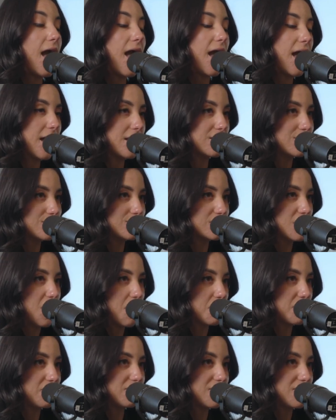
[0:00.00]
And on
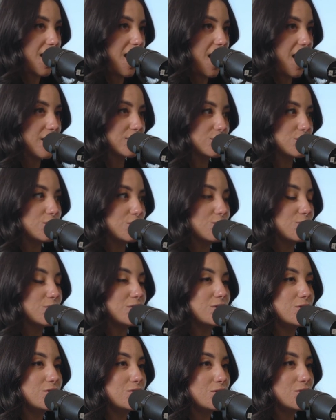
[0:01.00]
top of that, she
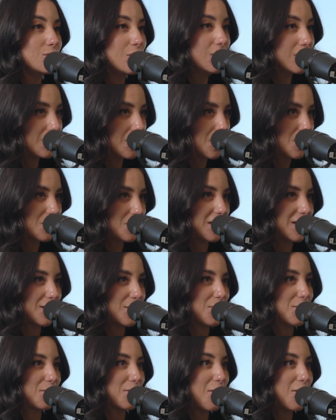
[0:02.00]
was Turoing
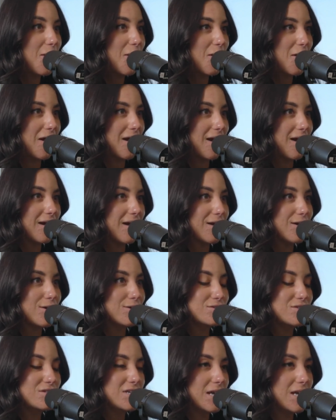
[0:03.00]
her car, her
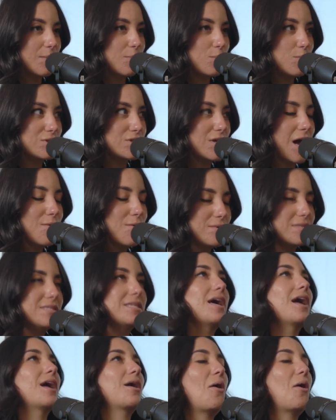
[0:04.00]
Jeep, which I was
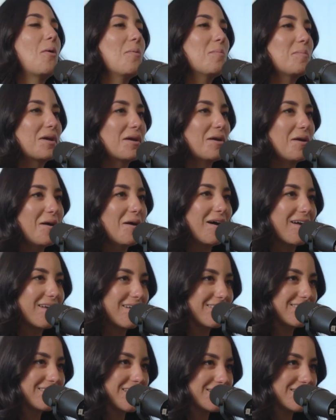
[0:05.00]
like, oh my God,
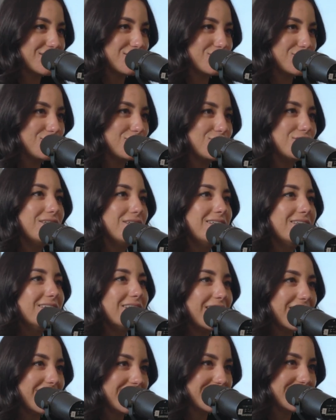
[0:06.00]
that is
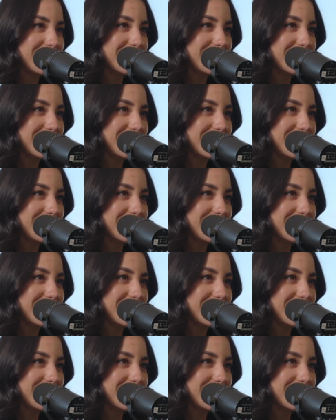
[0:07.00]
genius.